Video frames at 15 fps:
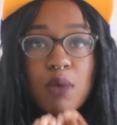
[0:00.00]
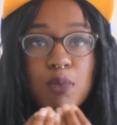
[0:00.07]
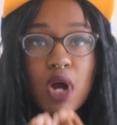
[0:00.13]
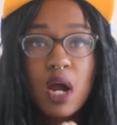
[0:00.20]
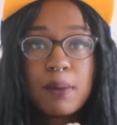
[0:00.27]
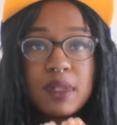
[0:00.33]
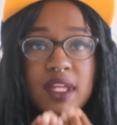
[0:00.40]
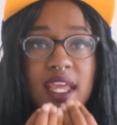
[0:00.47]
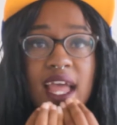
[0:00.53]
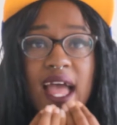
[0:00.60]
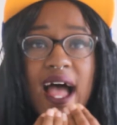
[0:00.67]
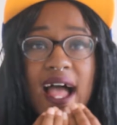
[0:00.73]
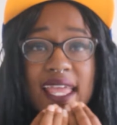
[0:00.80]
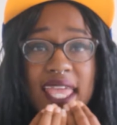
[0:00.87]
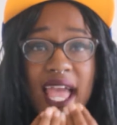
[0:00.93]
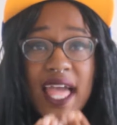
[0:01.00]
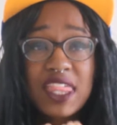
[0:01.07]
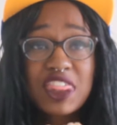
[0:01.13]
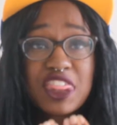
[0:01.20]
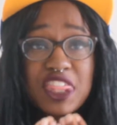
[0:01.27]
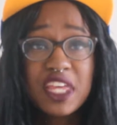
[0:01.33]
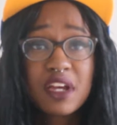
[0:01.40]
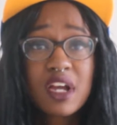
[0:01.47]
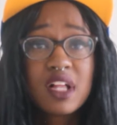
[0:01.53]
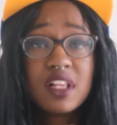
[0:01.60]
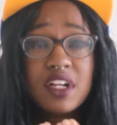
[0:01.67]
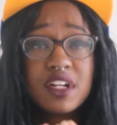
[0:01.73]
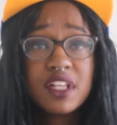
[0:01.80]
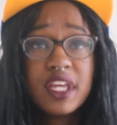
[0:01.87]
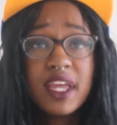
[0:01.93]
properly, I can't think
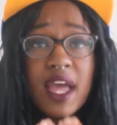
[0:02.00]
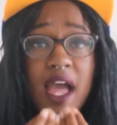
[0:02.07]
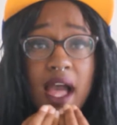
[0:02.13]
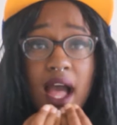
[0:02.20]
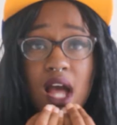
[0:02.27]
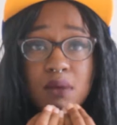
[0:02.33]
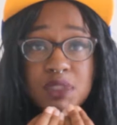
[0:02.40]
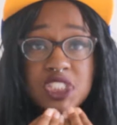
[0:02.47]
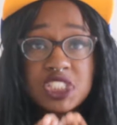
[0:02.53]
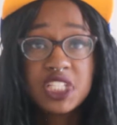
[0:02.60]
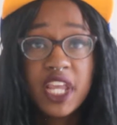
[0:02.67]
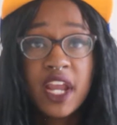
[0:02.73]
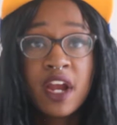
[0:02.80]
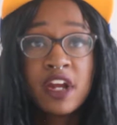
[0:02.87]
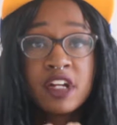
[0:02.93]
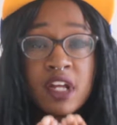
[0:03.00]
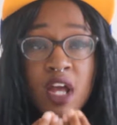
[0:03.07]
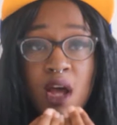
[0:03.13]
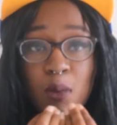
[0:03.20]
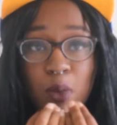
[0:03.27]
clearly, I'm scared,